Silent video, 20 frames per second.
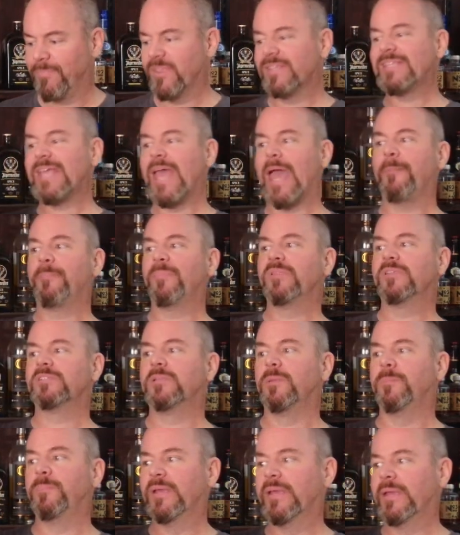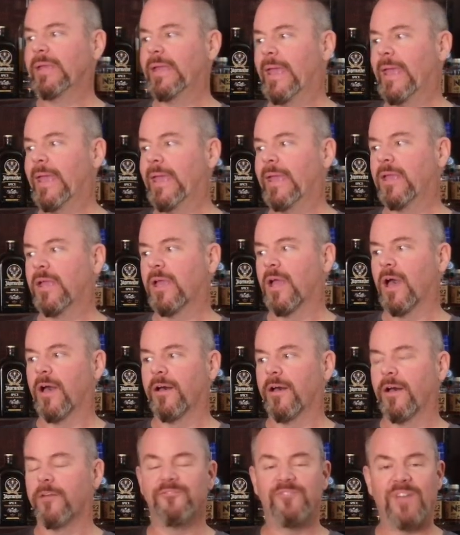This happens to be a
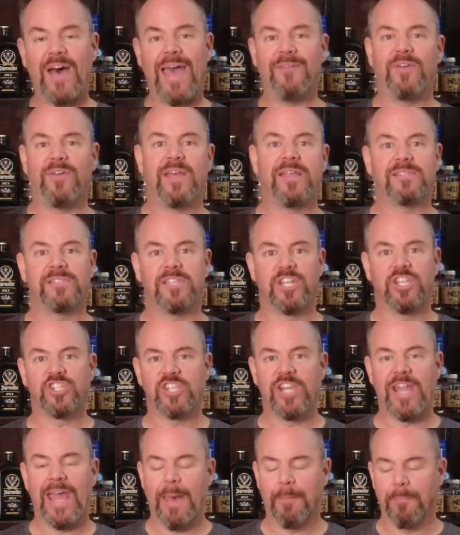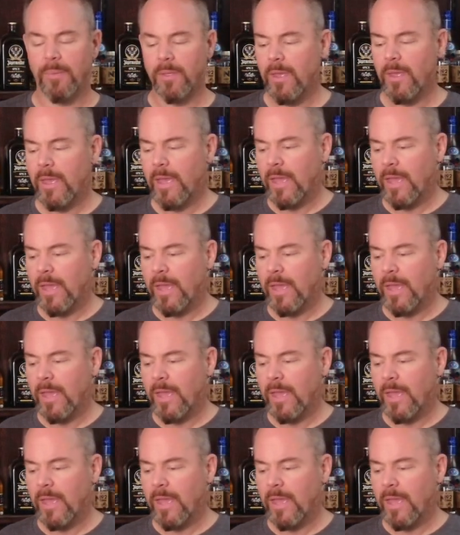5/8 inch nap.